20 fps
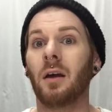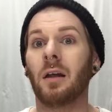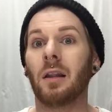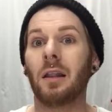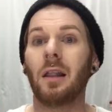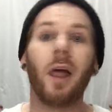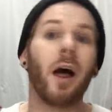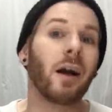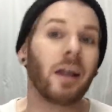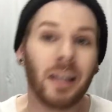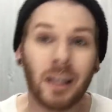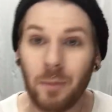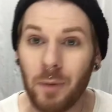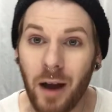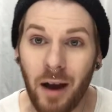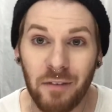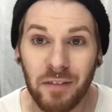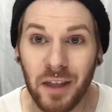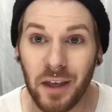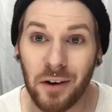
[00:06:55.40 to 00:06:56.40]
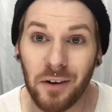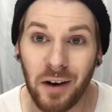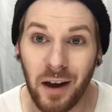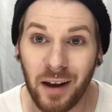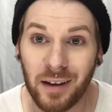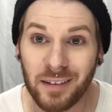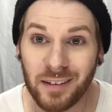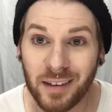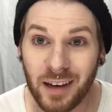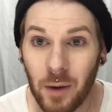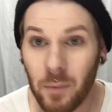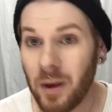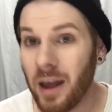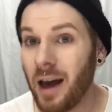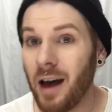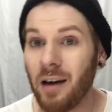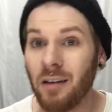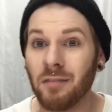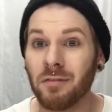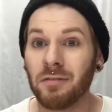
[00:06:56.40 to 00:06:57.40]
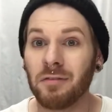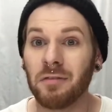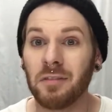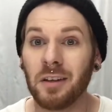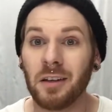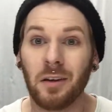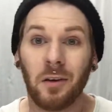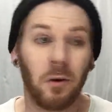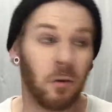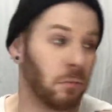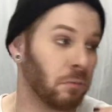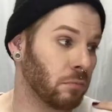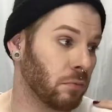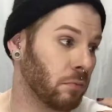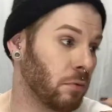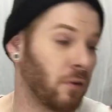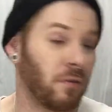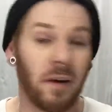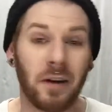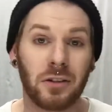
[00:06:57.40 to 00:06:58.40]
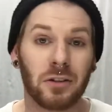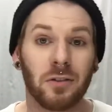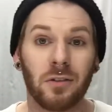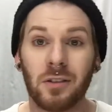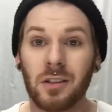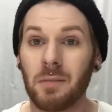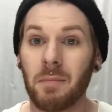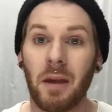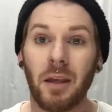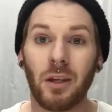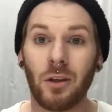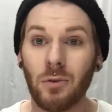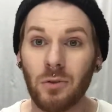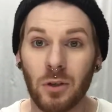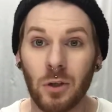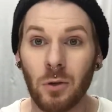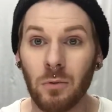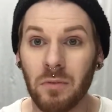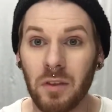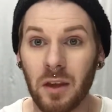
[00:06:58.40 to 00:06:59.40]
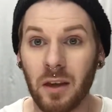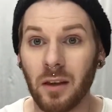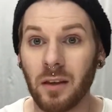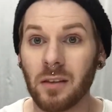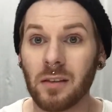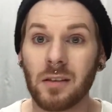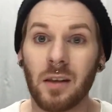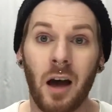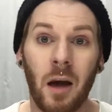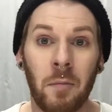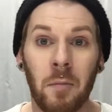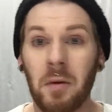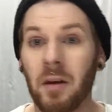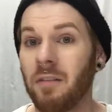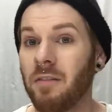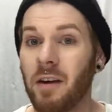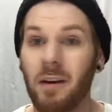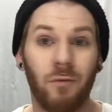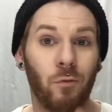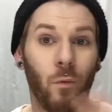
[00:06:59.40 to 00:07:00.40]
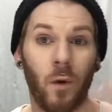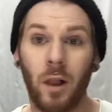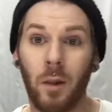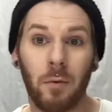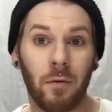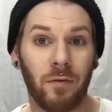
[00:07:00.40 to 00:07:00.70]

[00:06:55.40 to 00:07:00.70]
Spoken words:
Luckily, we have the internet, and we have, you know, professionals that make YouTube things. I'm a big fan of Wella